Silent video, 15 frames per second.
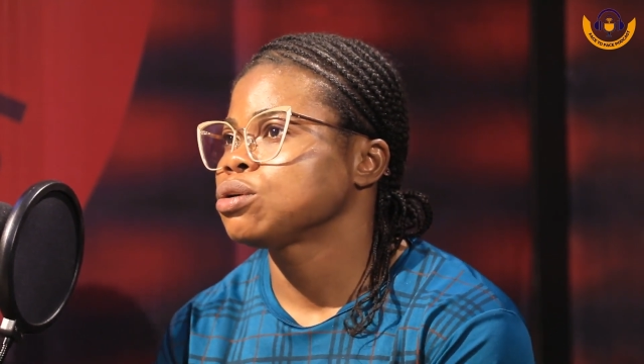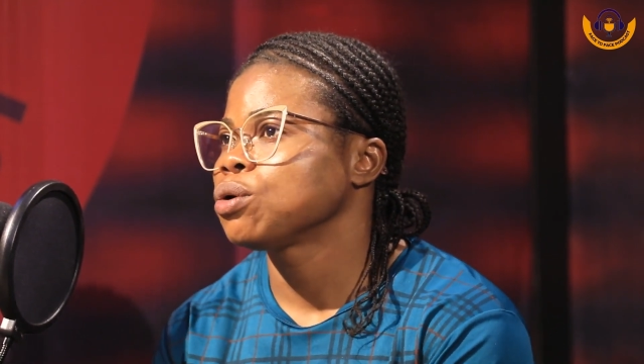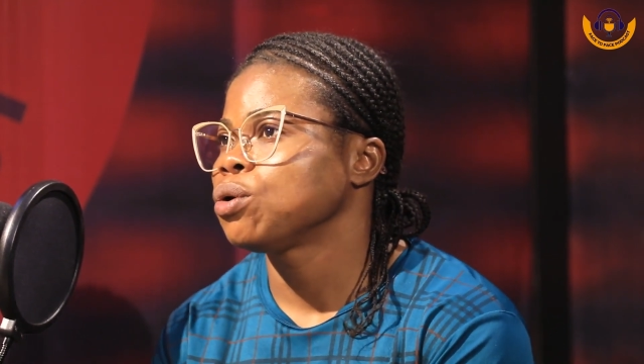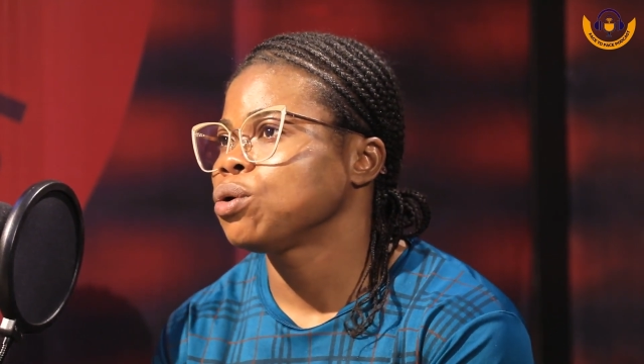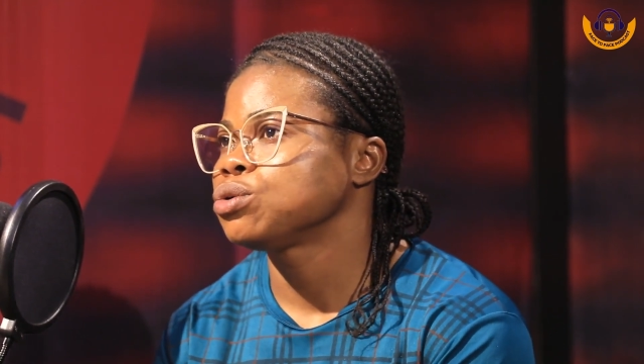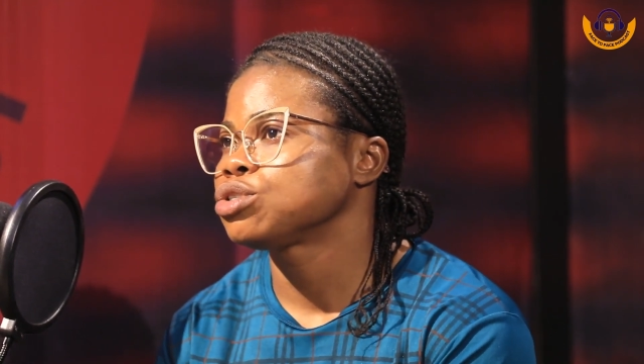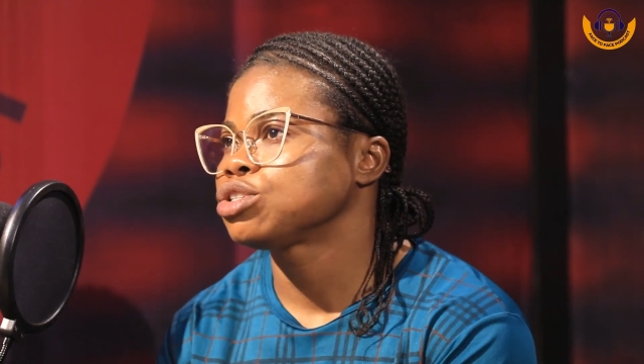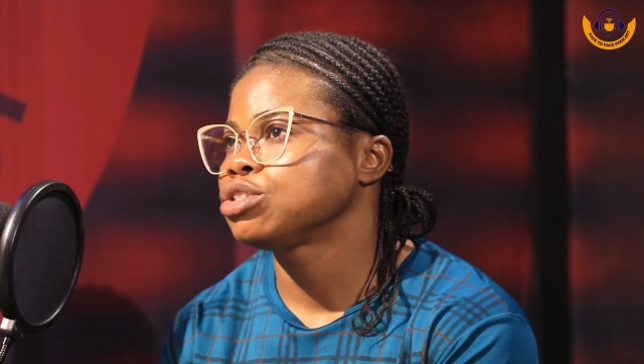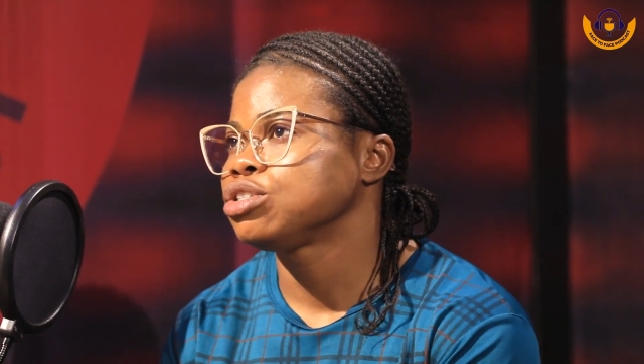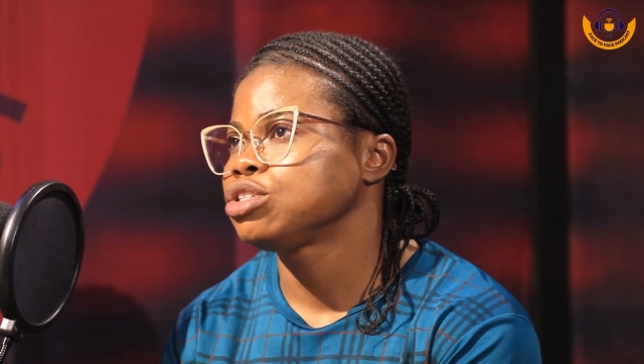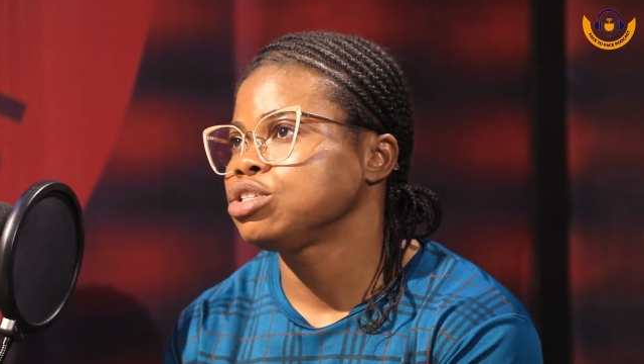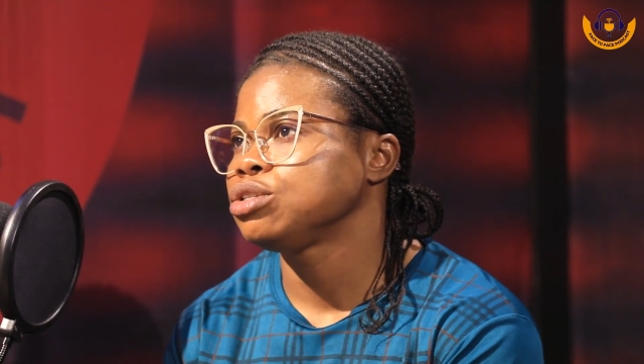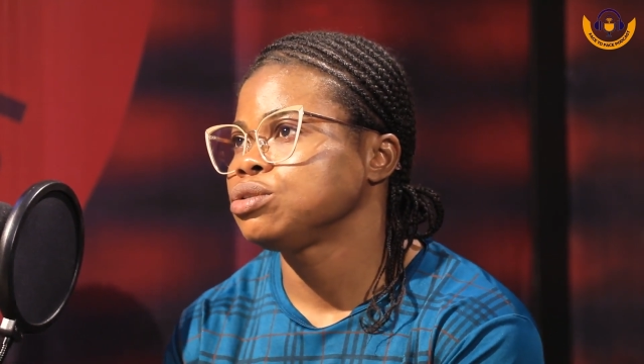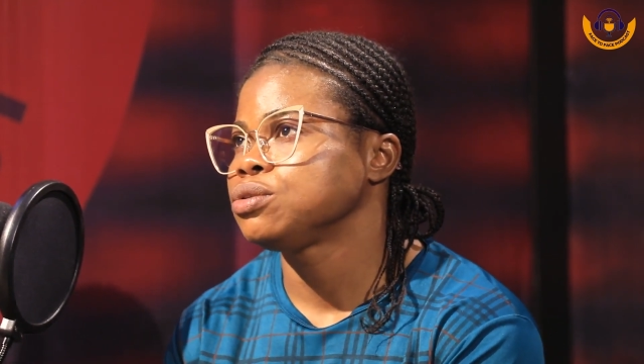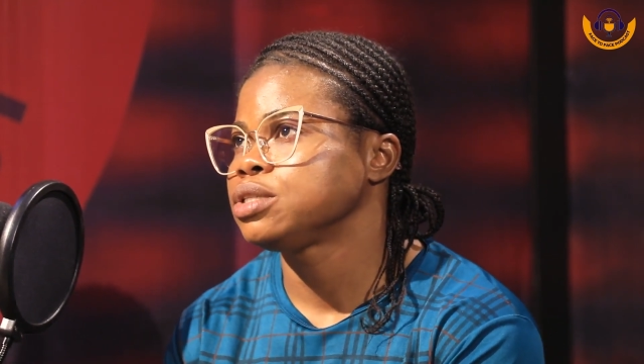song all through
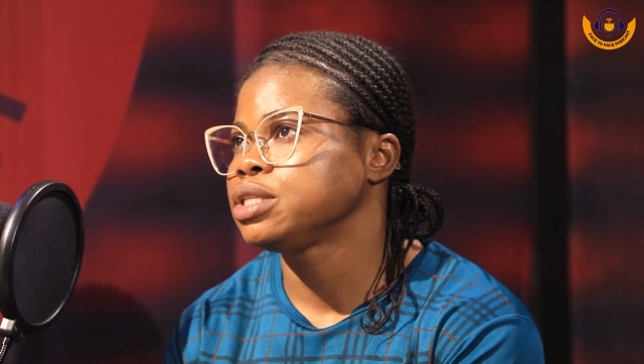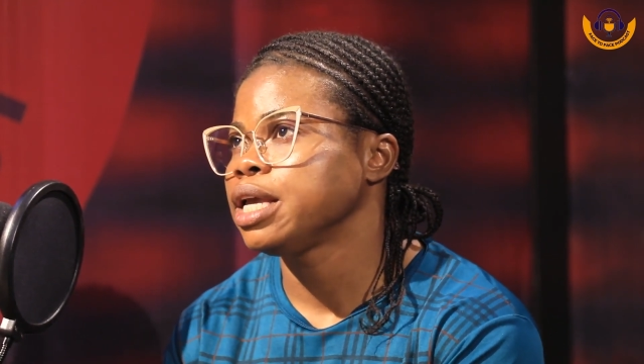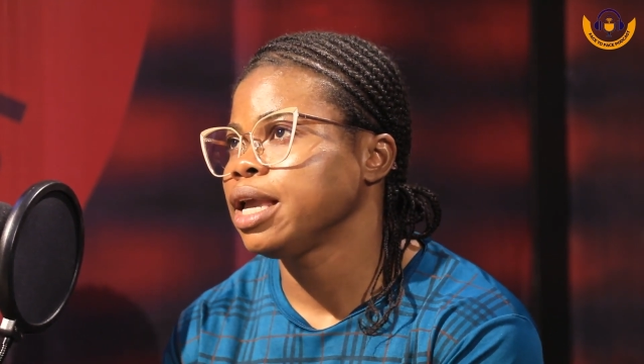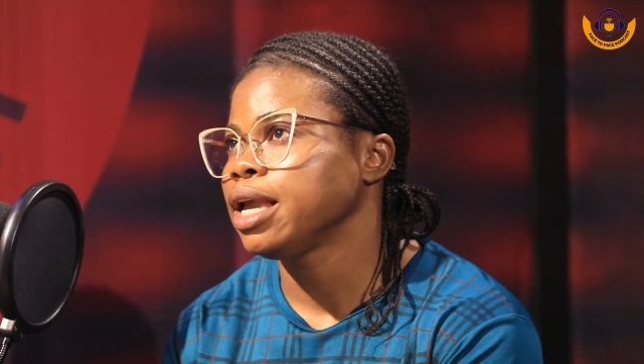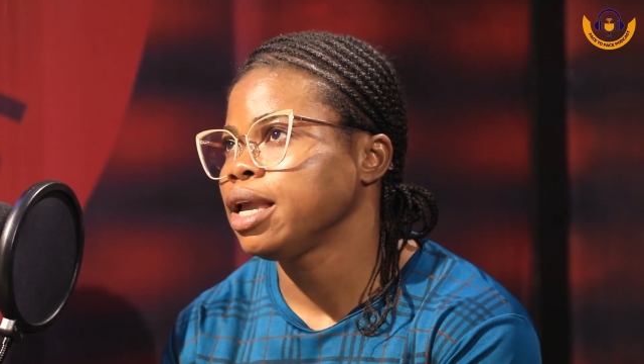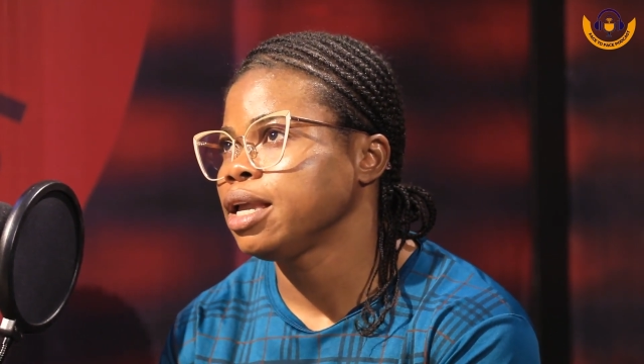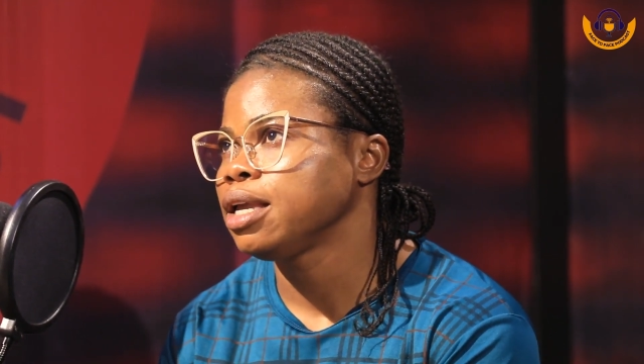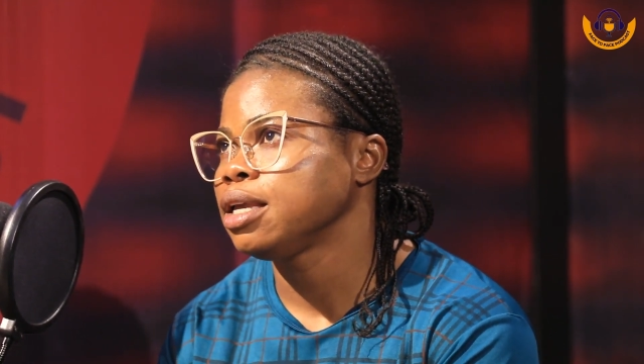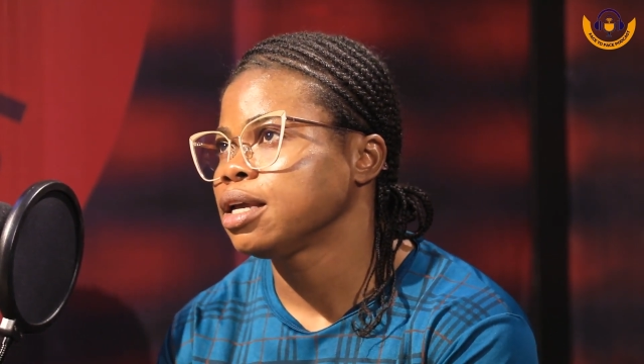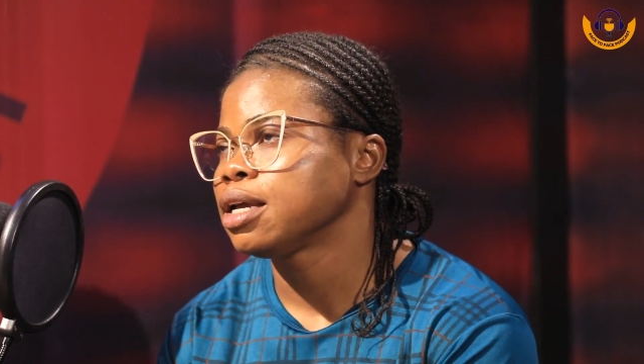Tuesday.